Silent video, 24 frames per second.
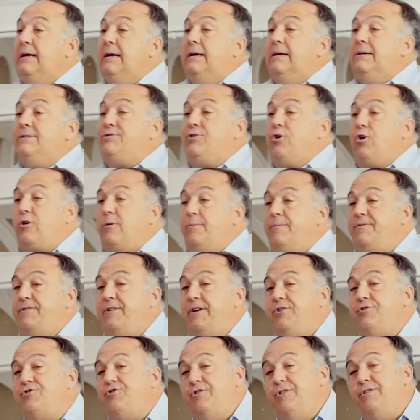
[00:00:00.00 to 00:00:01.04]

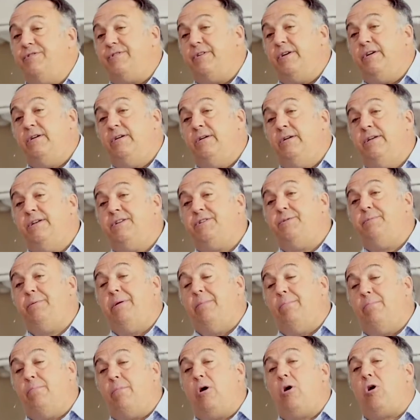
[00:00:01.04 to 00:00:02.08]
Circumcision is to be
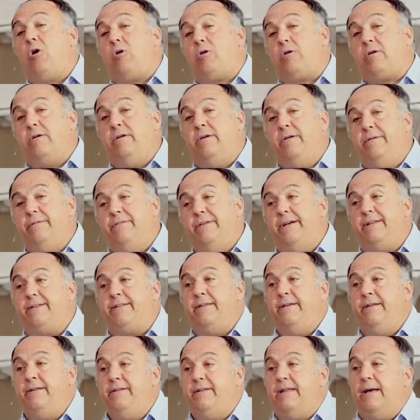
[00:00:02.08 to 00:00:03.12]
a mark
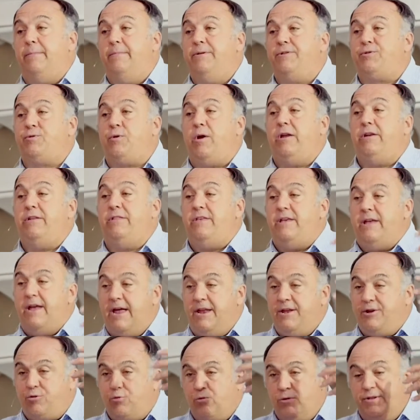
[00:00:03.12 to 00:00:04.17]
that demonstrated the
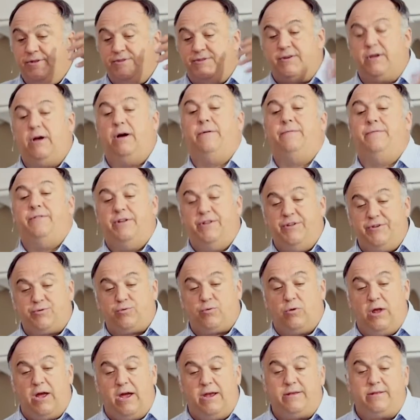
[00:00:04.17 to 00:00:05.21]
entrance of an
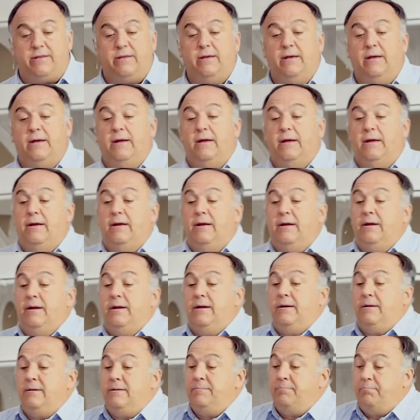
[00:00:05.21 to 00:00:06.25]
Israelite
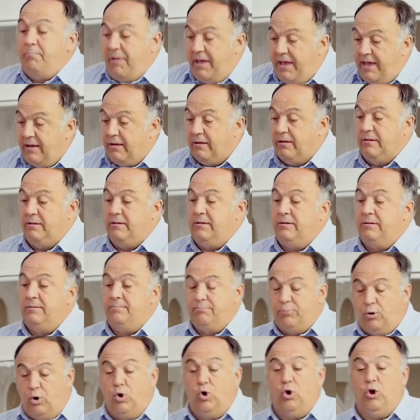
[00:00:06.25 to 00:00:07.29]
male,
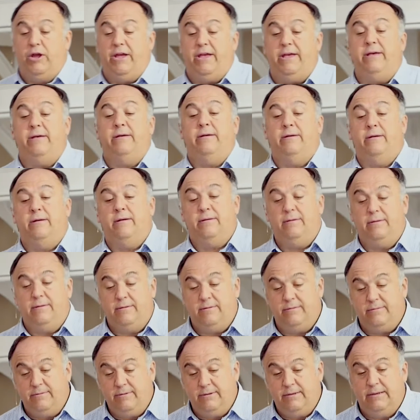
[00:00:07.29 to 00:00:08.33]
boy,
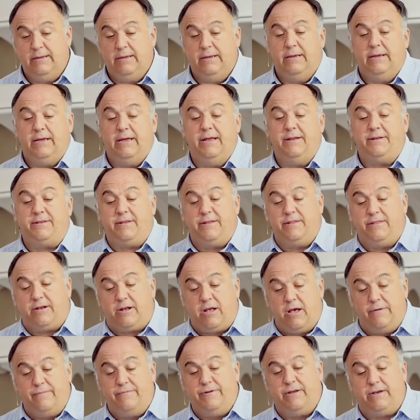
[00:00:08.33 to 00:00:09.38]
into the
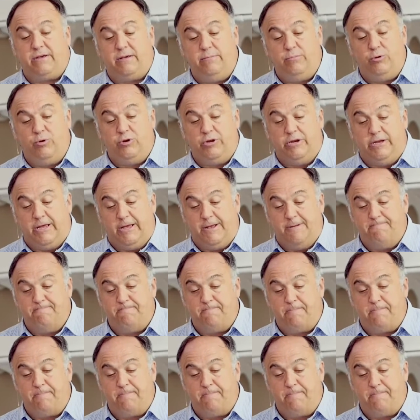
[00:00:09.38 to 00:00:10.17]
covenant community.